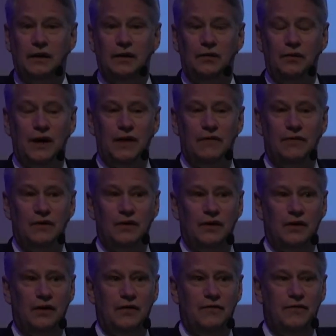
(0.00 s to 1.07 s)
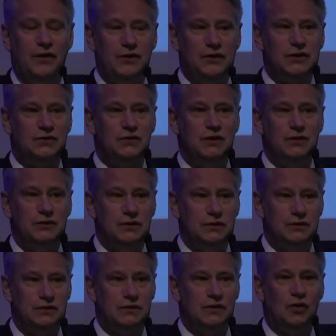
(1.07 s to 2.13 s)
we have a very
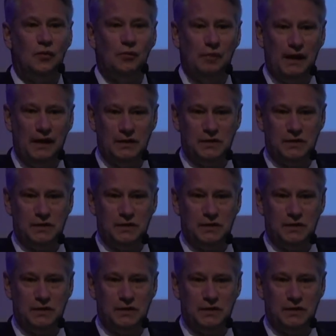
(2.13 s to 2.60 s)
stringent complaints